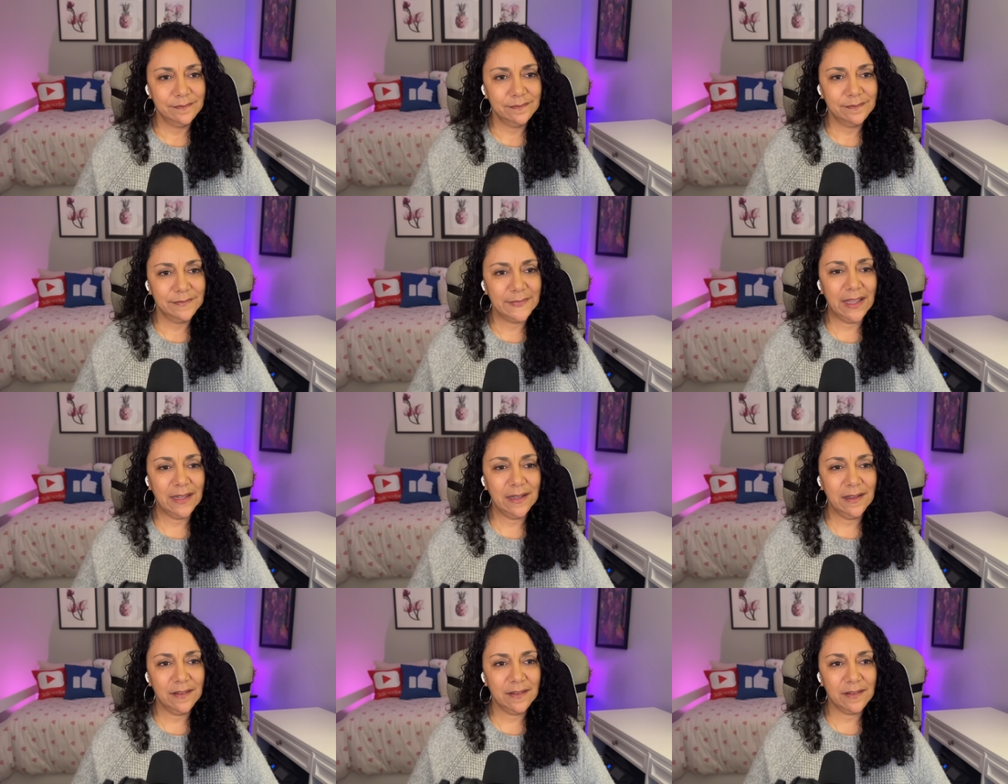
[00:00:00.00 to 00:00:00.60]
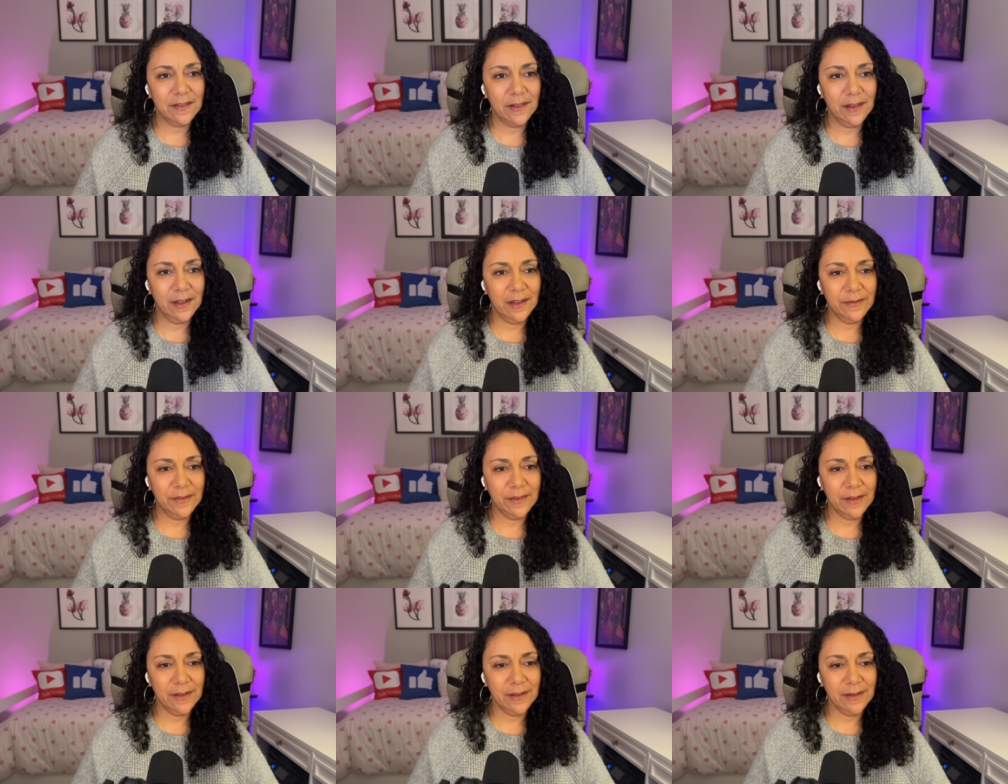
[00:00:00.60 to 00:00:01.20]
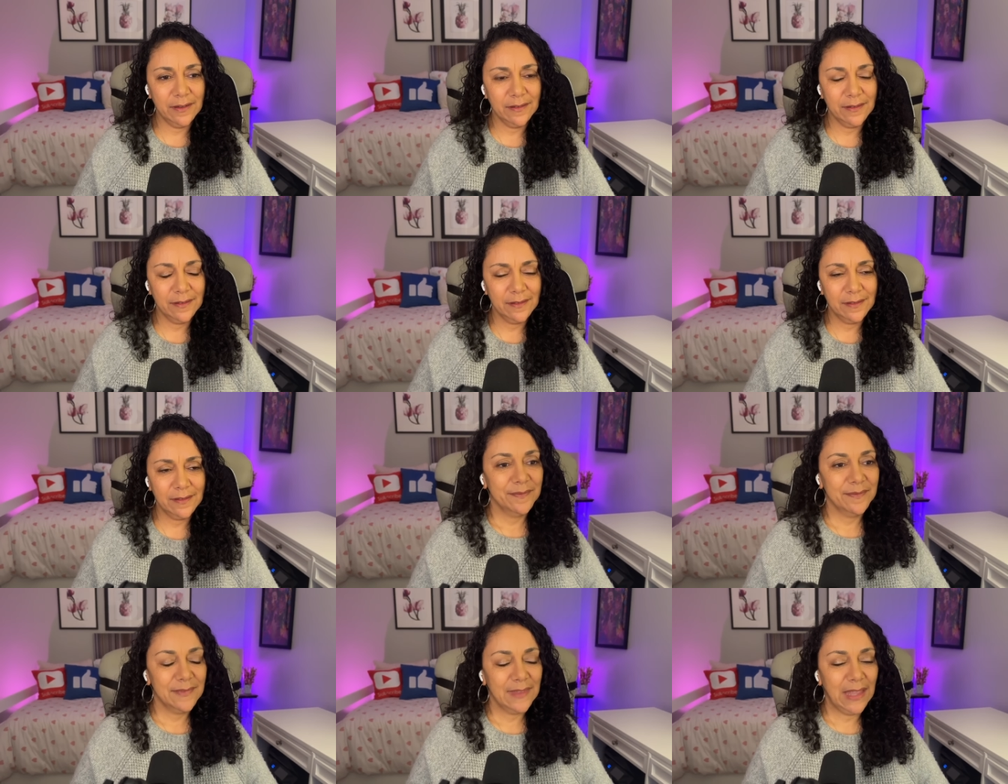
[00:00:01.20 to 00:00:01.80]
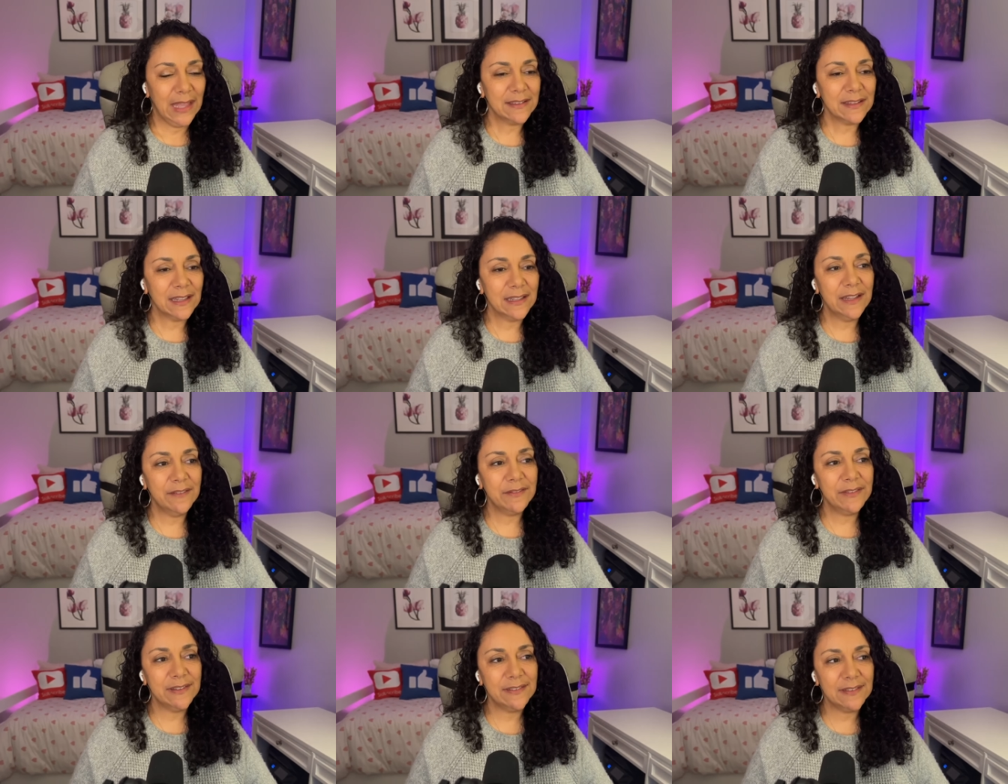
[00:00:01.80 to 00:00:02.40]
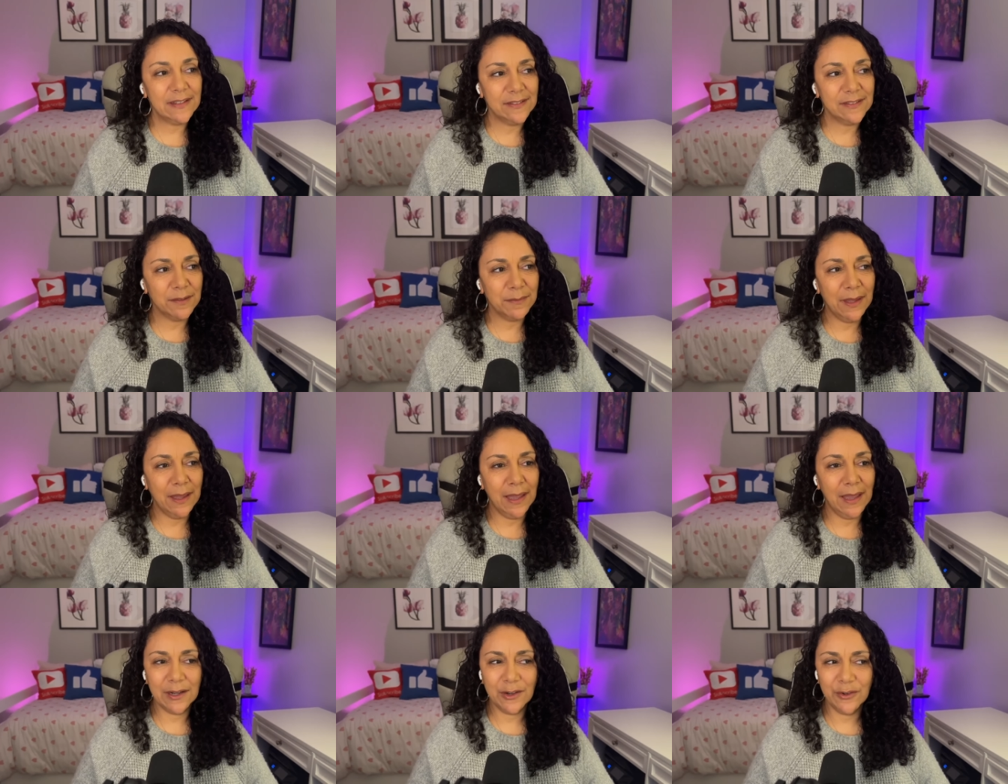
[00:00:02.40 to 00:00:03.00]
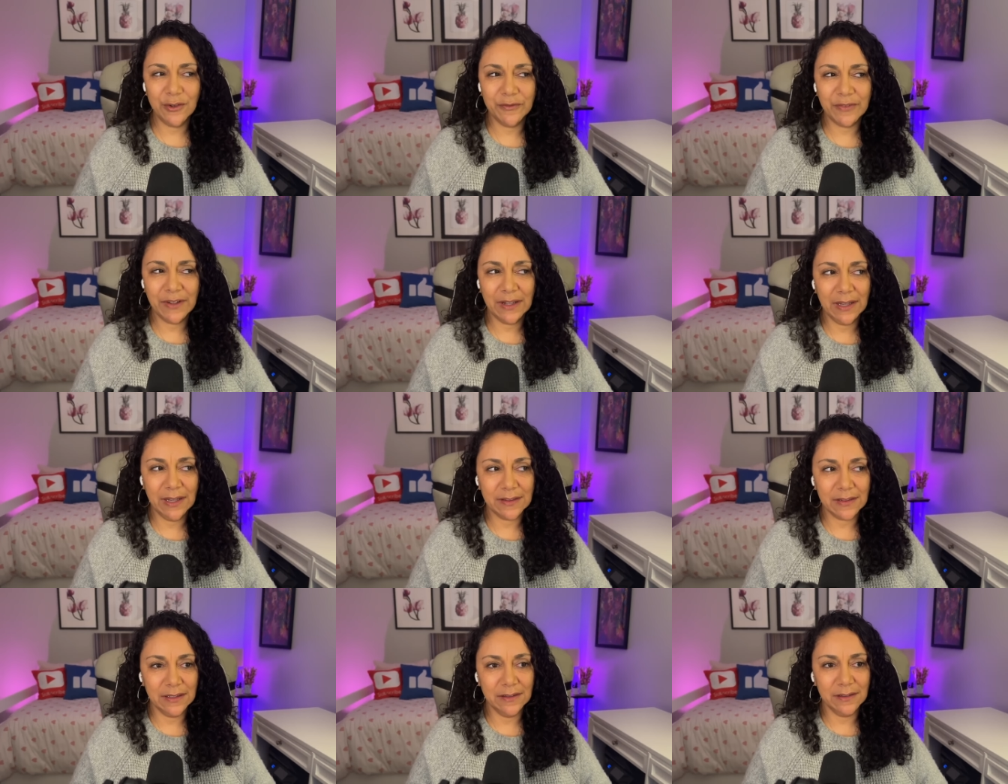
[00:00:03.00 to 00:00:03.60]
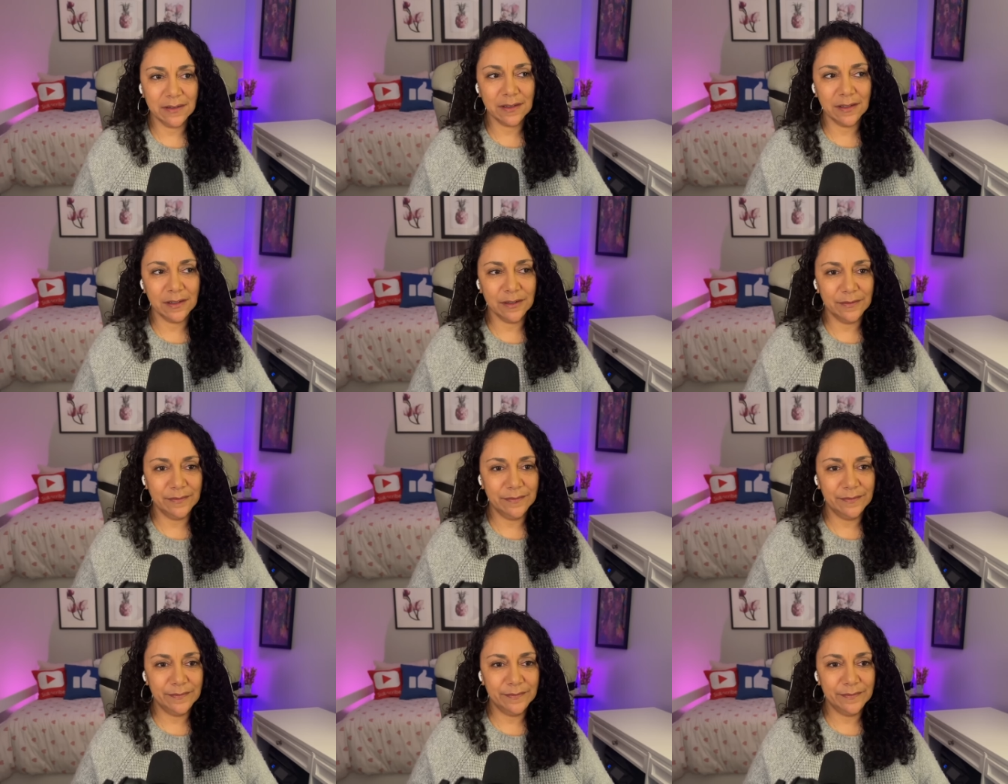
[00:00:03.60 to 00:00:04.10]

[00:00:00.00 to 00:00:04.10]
That is lovely. That's a lovely sentiment. I don't know if I like the look, though.